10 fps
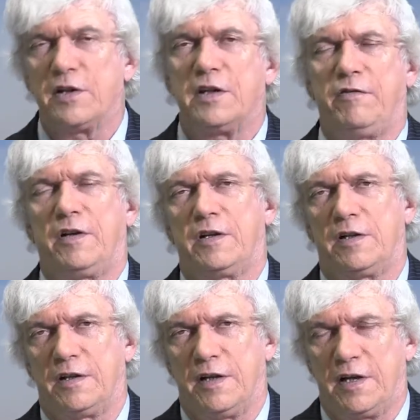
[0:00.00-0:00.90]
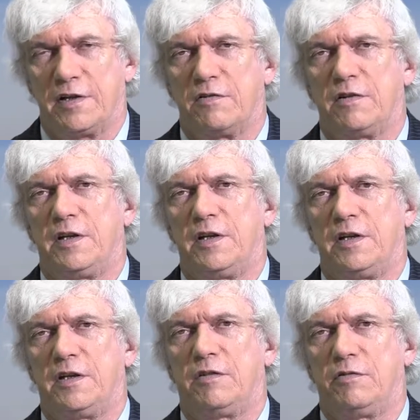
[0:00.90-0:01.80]
difficult
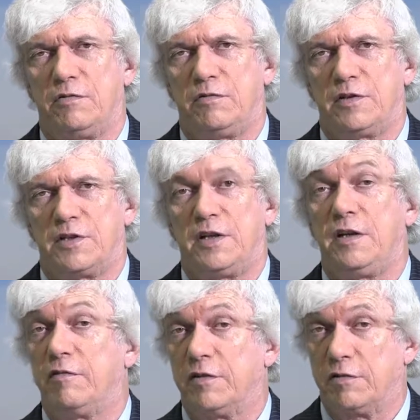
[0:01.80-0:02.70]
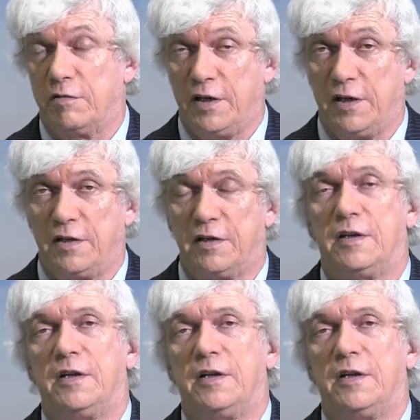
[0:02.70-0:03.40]
actually to achieve a trade